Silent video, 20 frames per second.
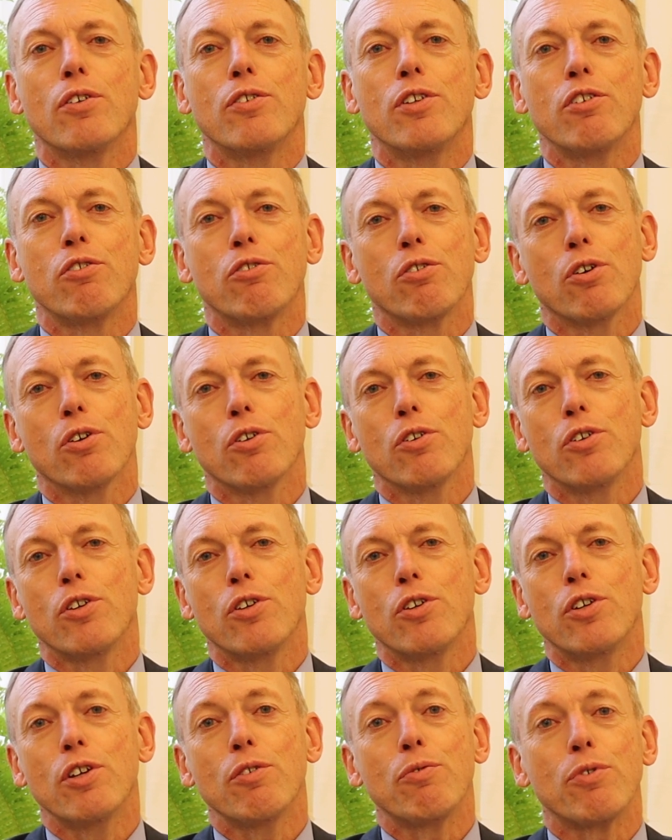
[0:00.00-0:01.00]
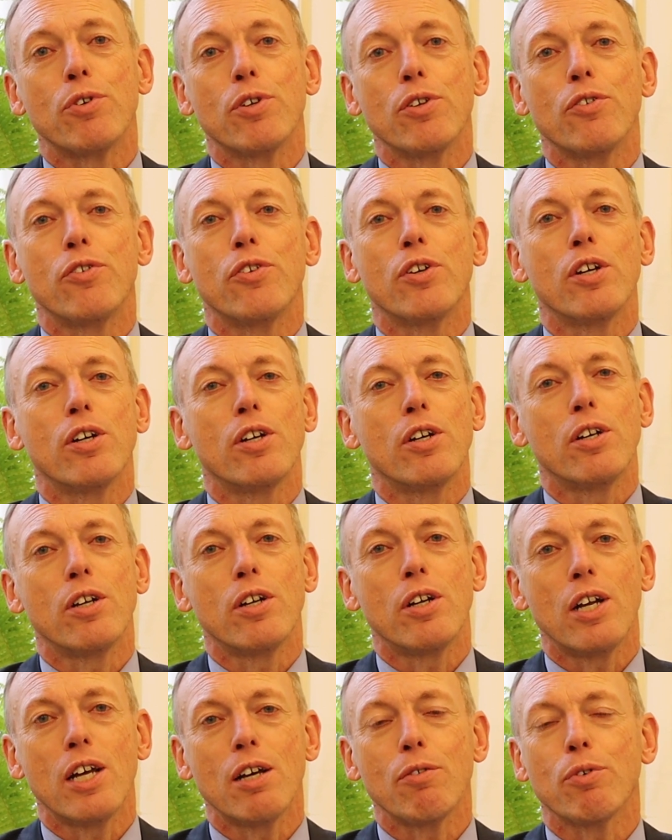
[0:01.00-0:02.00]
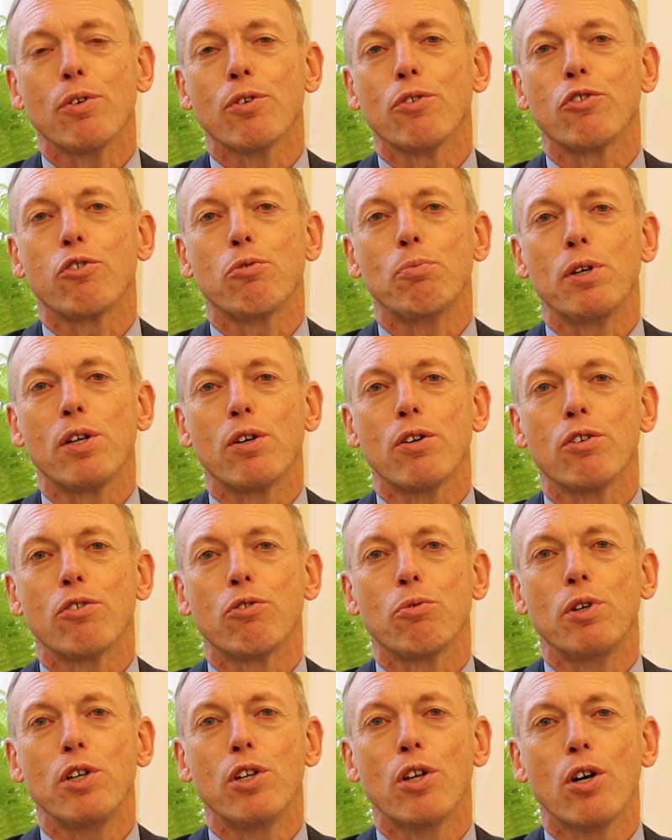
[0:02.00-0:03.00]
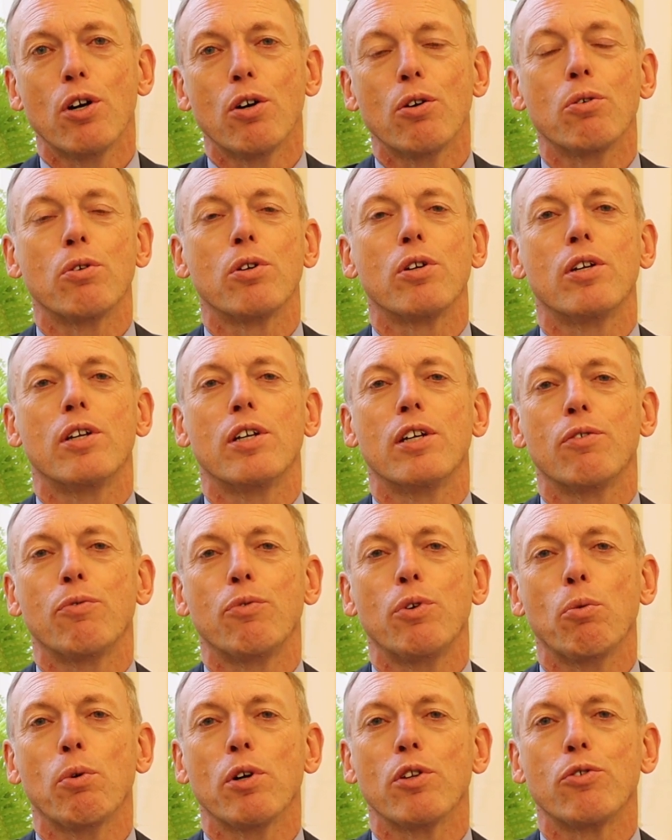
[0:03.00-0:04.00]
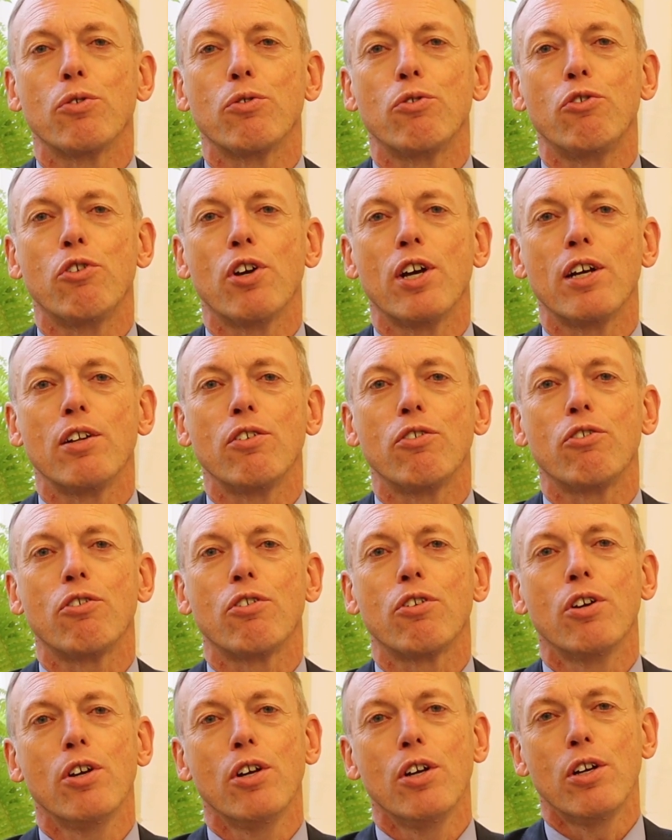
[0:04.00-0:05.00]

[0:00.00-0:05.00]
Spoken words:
this on the different levels, because we know if we want to change